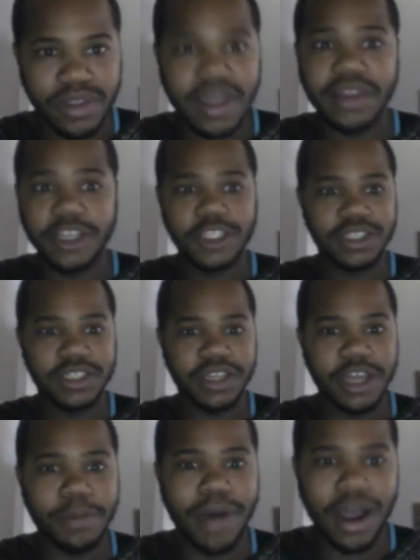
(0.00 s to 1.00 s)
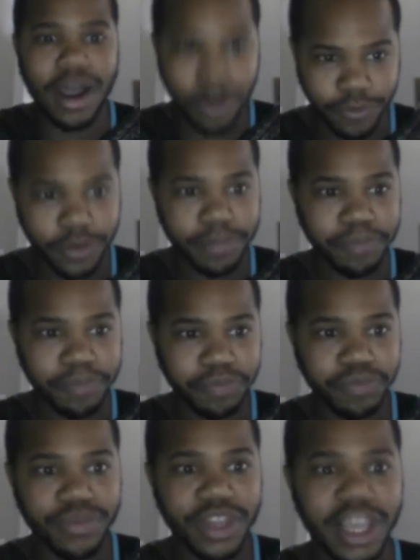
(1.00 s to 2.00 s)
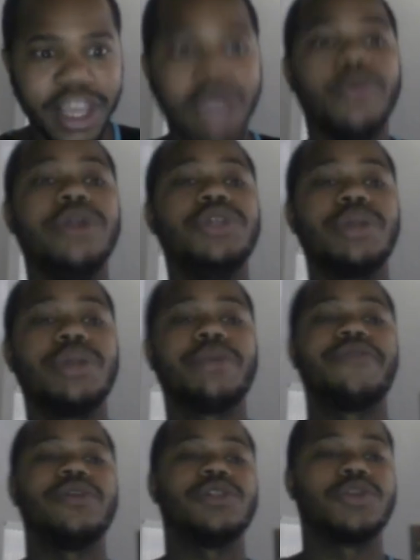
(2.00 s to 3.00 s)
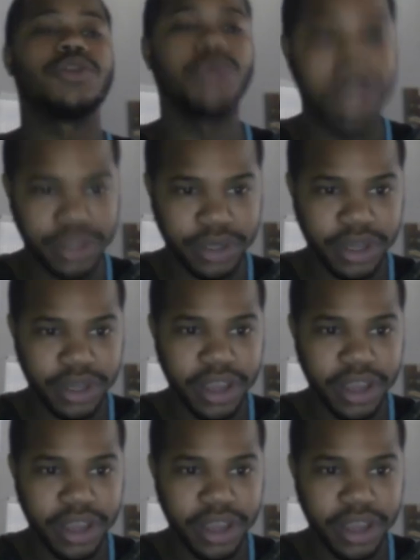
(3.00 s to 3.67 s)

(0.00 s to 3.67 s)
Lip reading: Now this is in the Apocrypha, and when you jump to verse 3,